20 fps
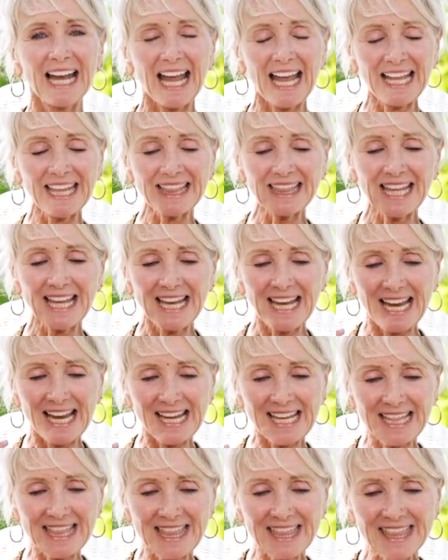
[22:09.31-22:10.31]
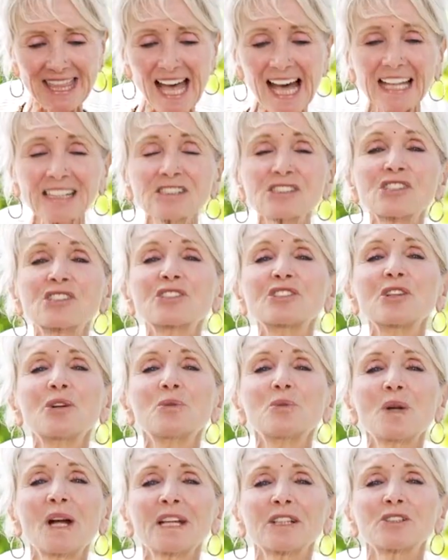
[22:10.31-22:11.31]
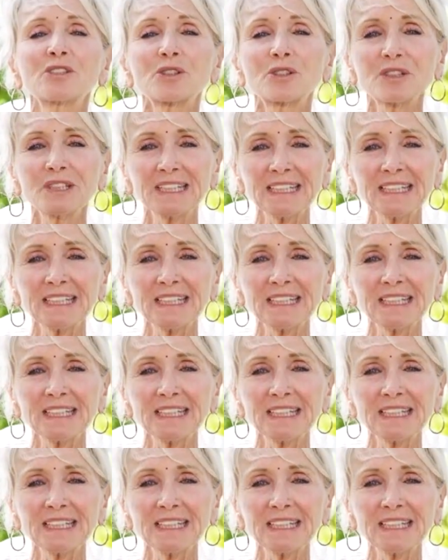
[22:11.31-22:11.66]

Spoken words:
And in that surrender,